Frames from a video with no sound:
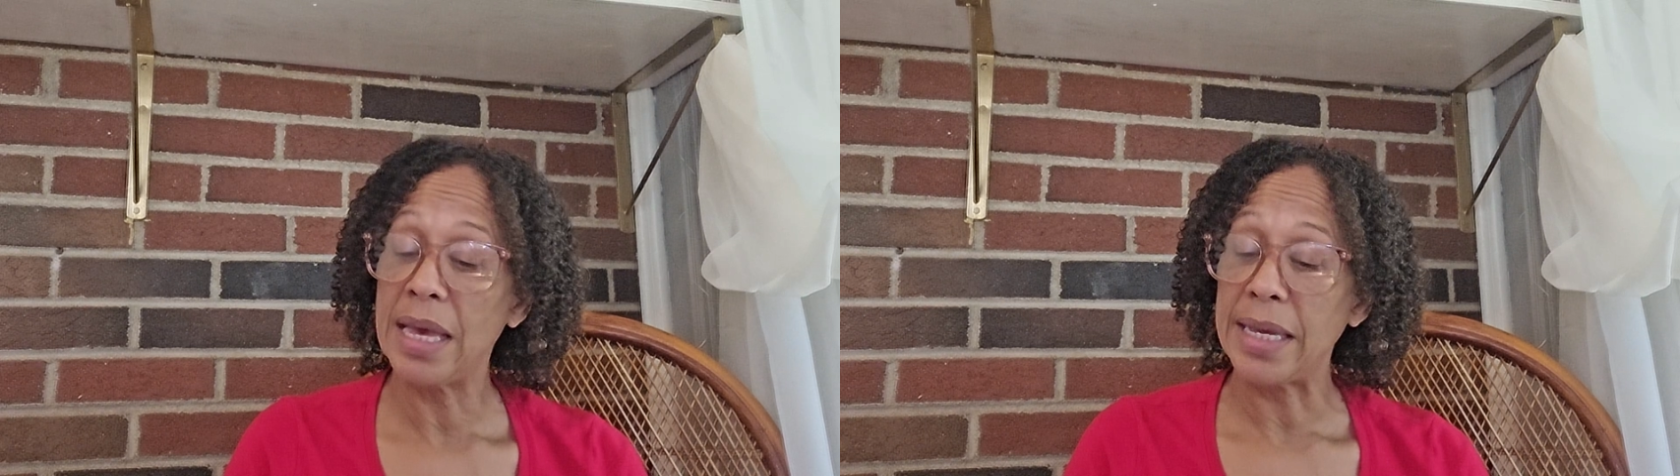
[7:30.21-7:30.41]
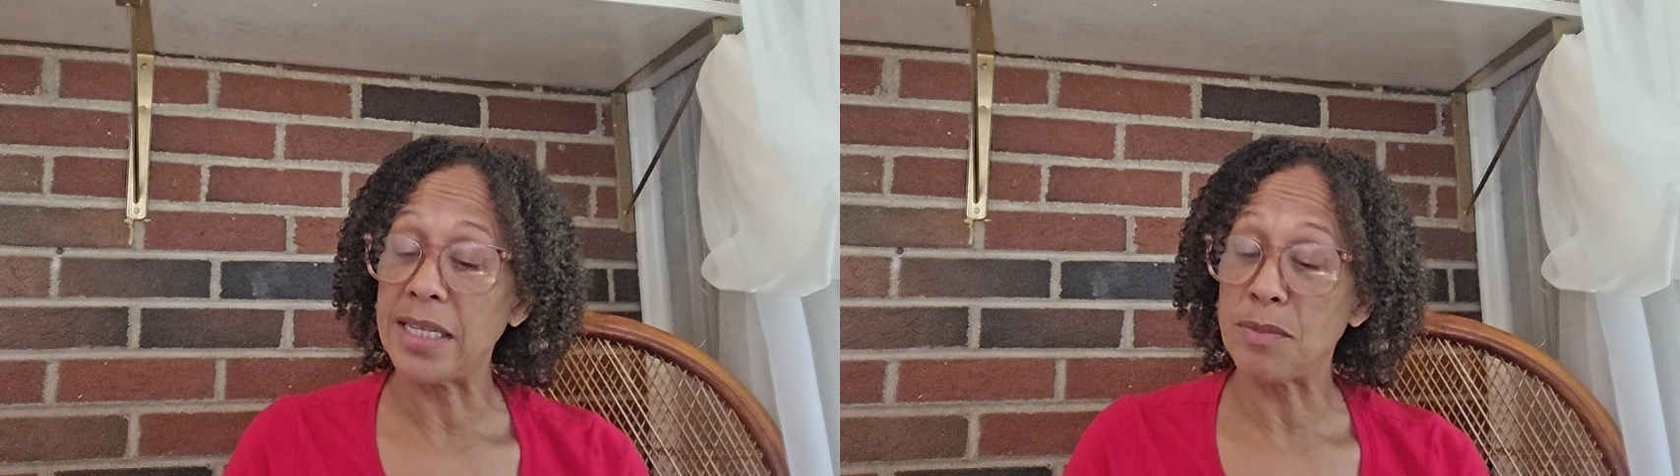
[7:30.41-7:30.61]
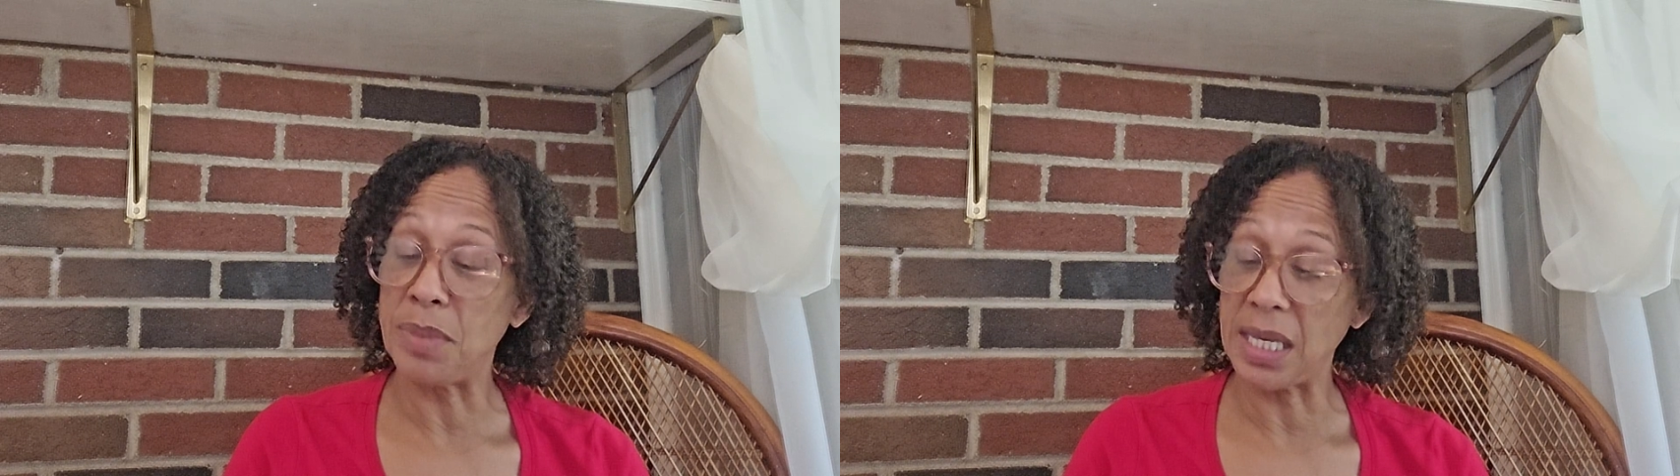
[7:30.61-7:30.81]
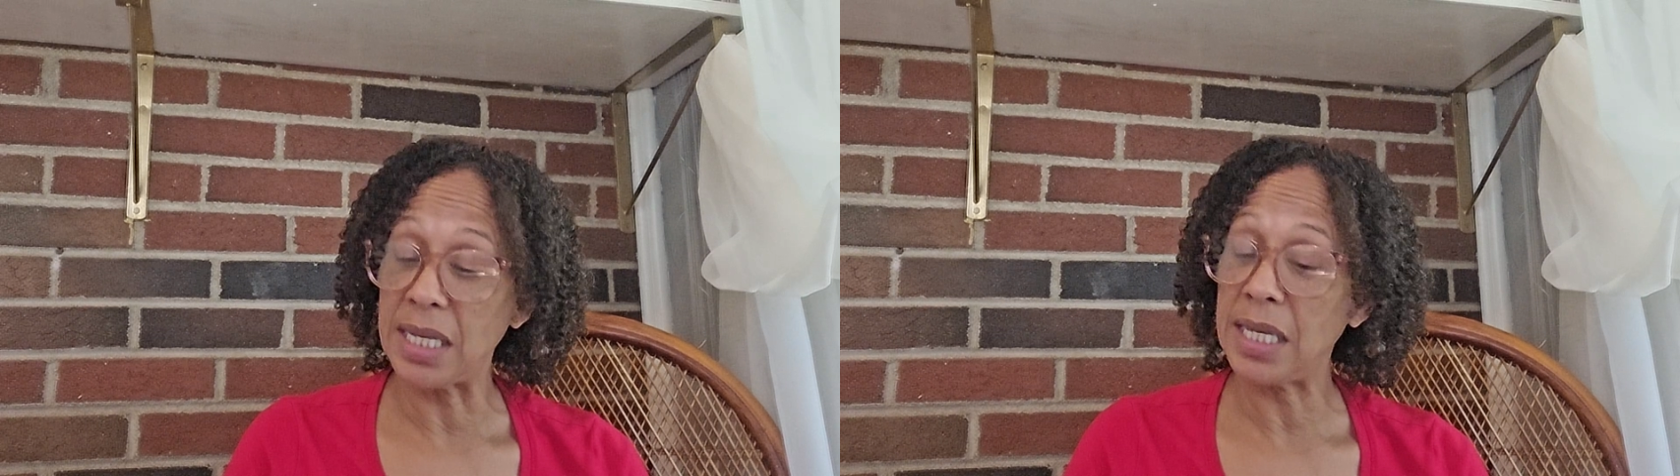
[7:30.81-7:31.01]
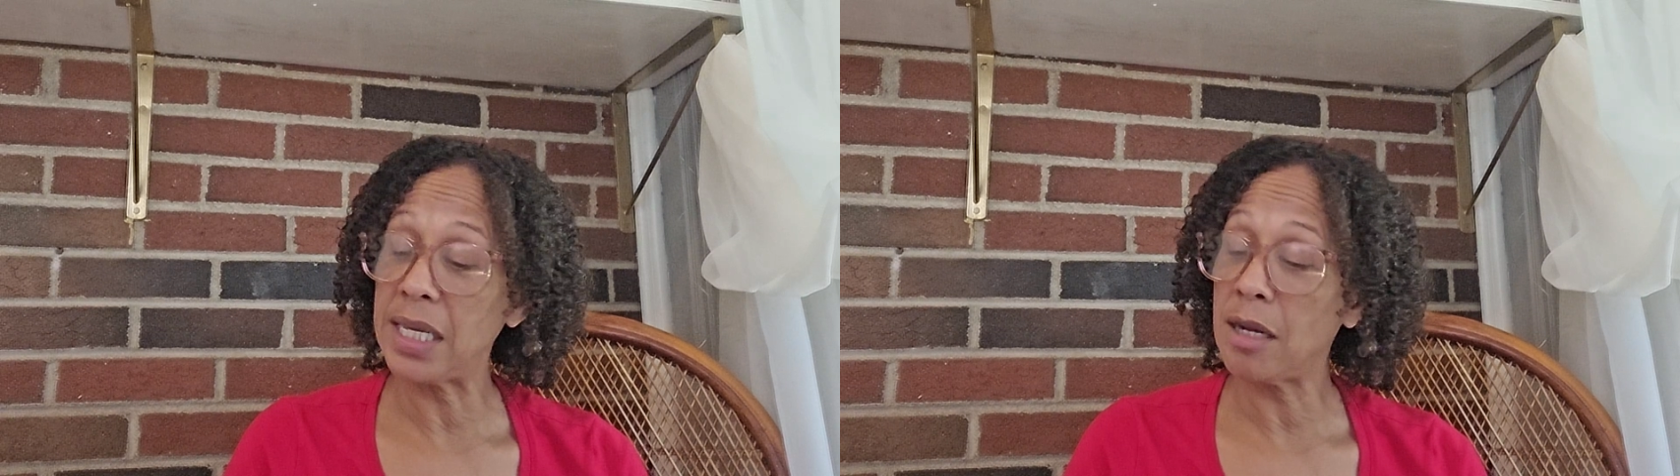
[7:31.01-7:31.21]
is
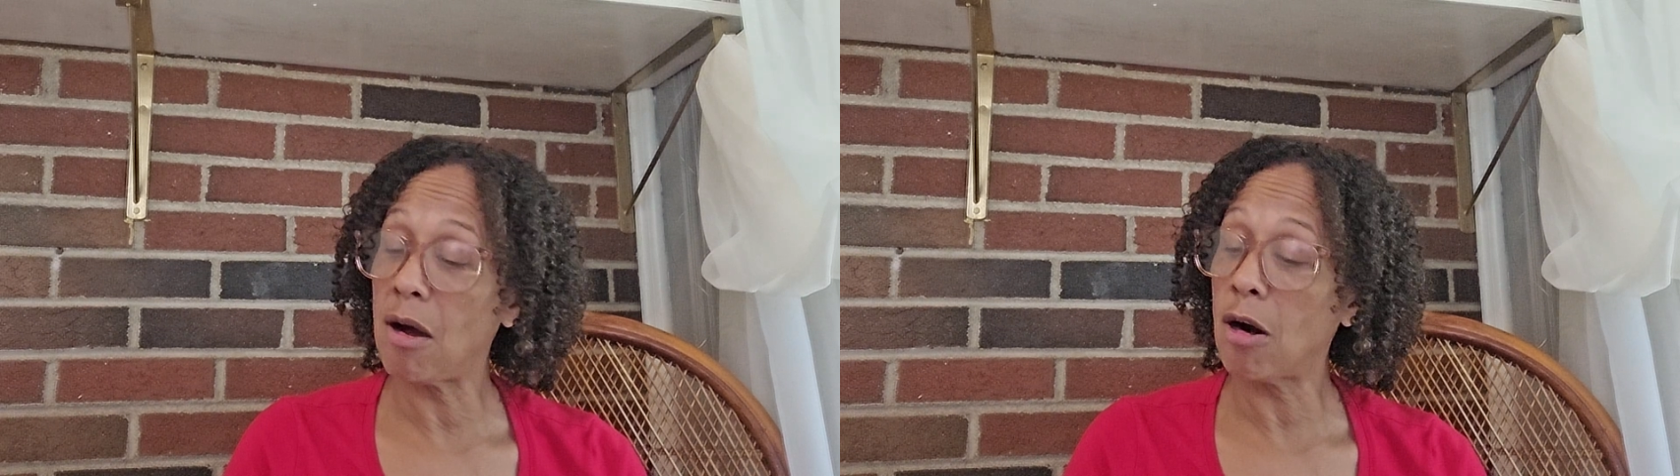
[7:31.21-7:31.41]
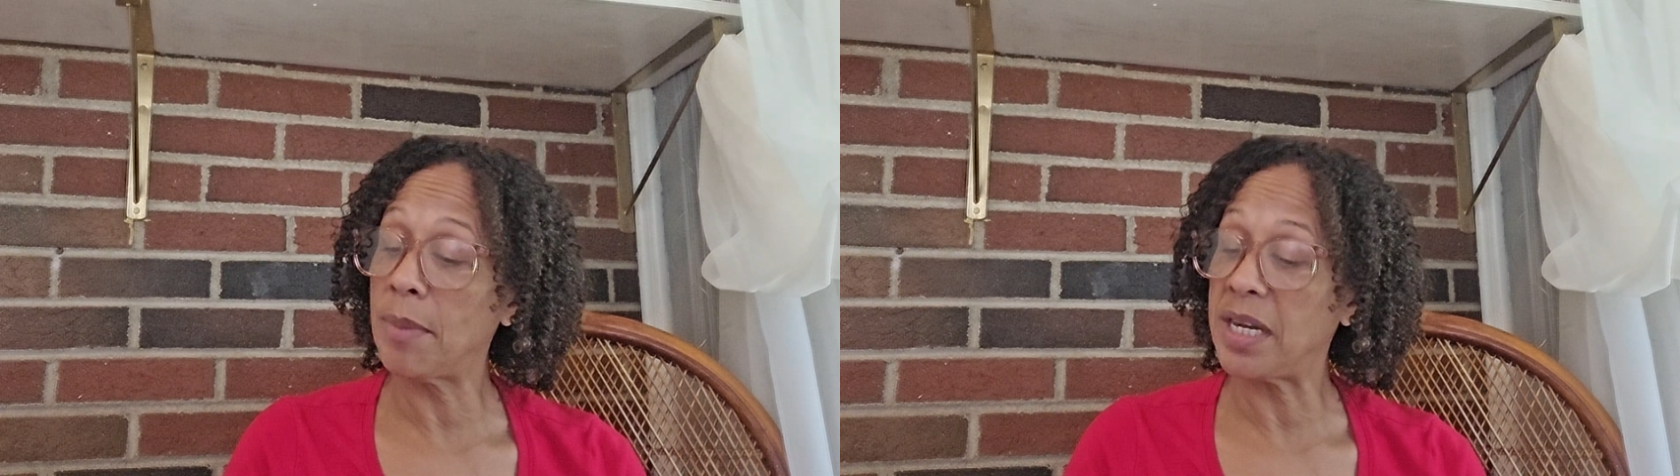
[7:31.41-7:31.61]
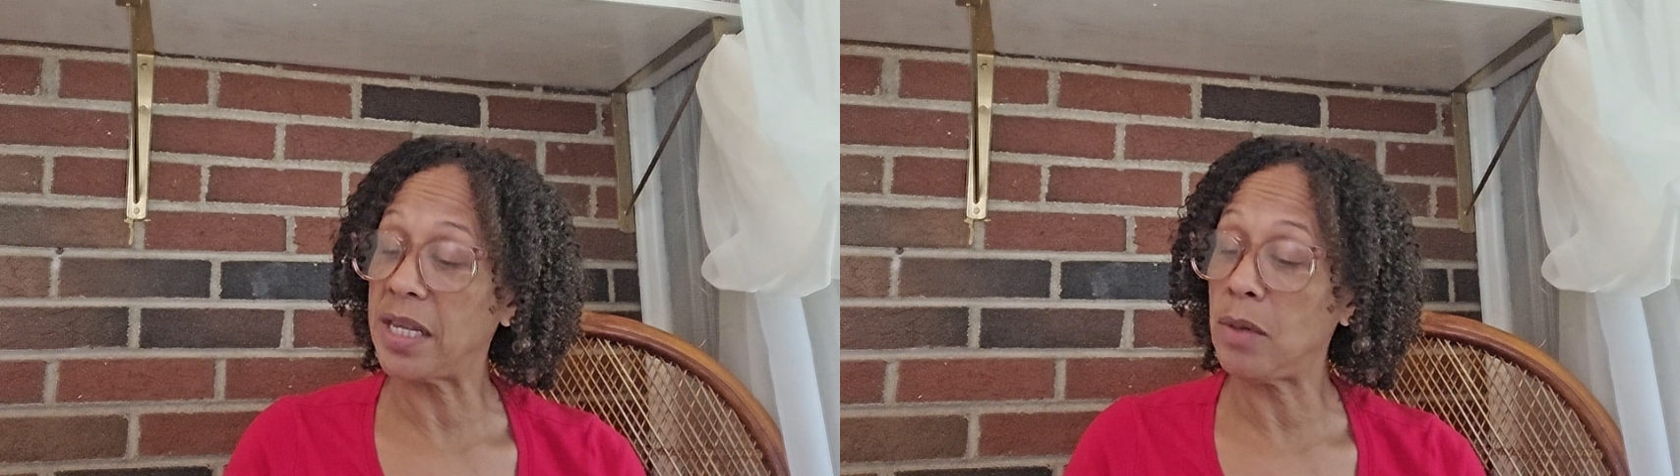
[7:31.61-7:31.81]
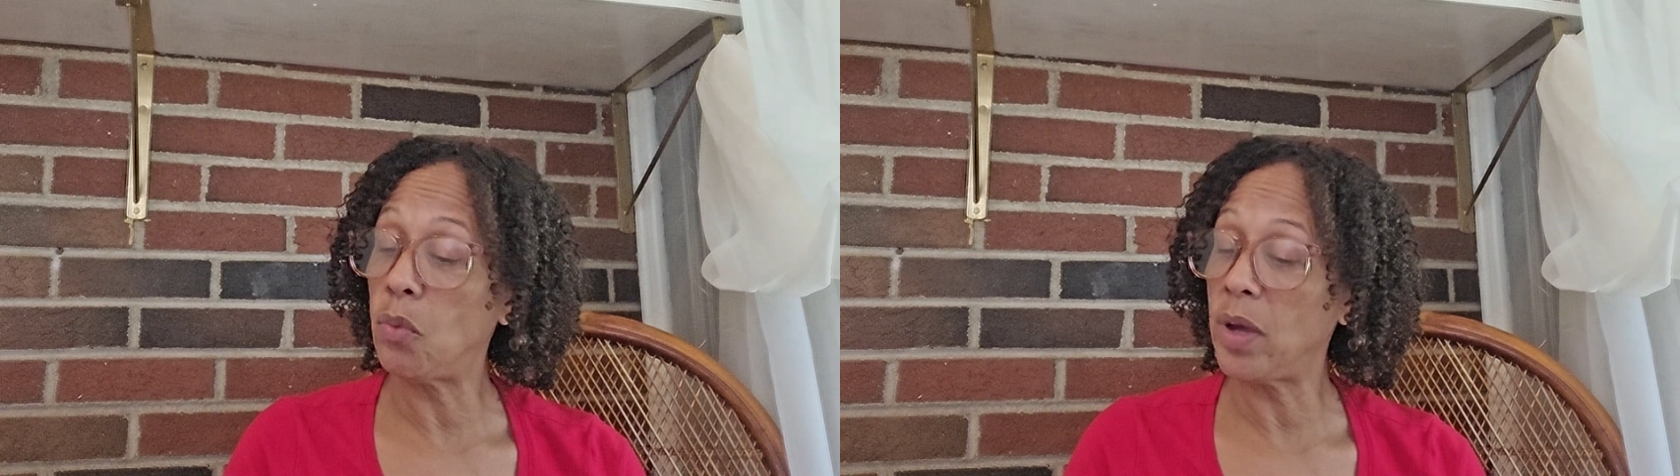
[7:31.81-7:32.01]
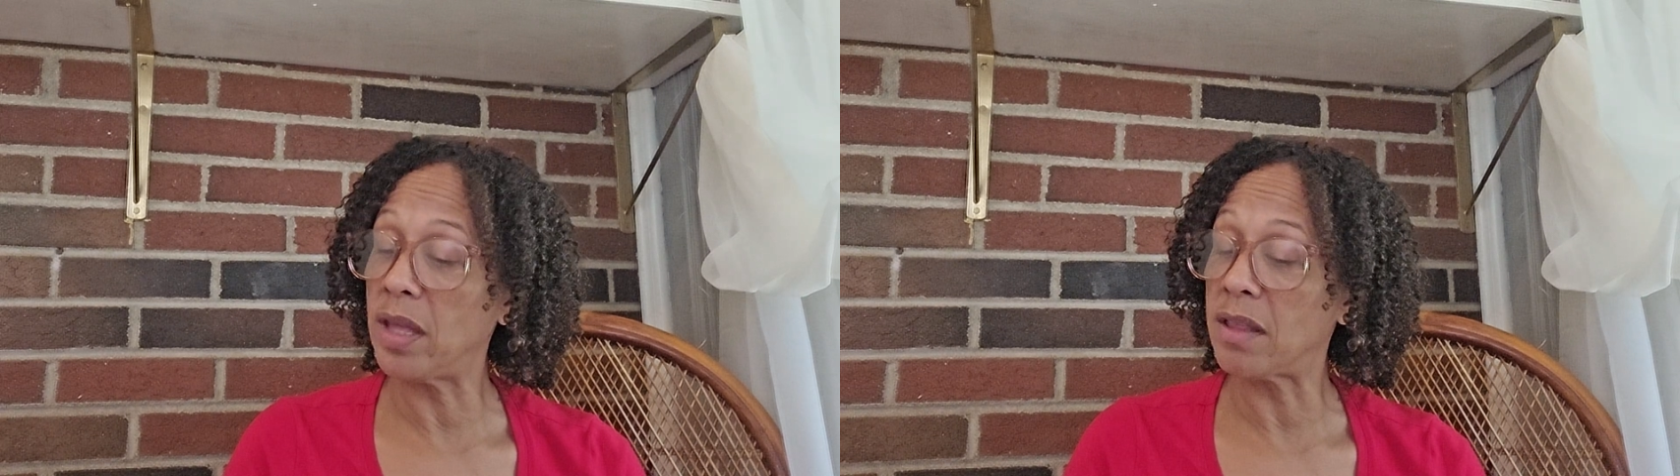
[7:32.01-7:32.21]
being in harmony
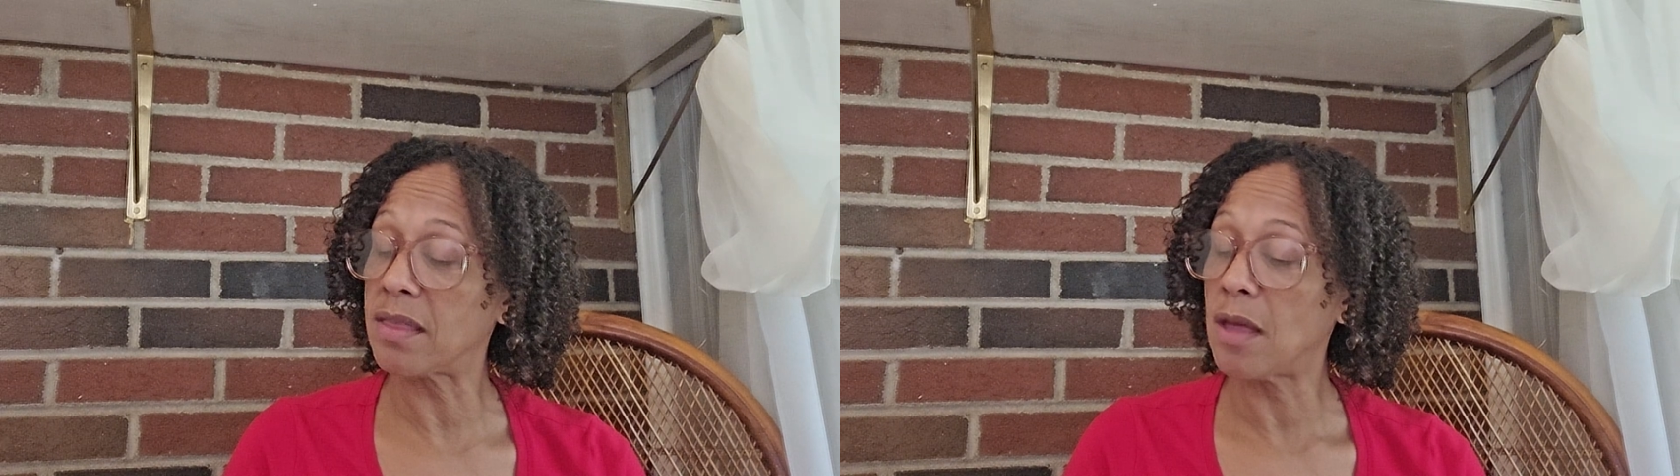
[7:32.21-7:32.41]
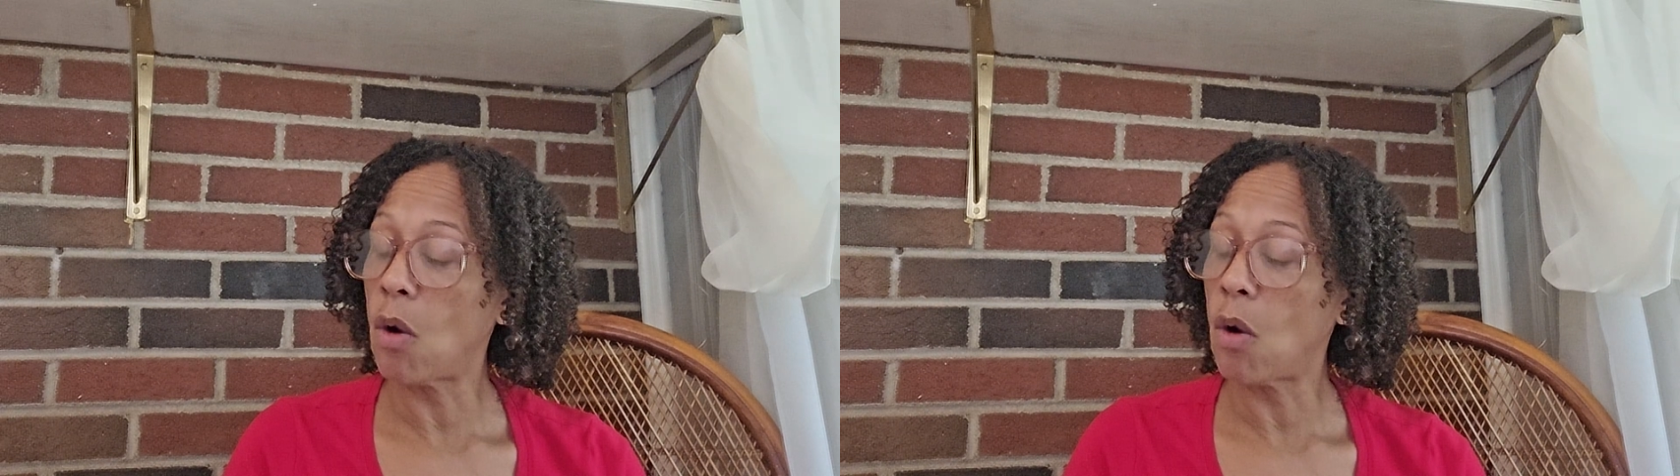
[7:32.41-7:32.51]
with,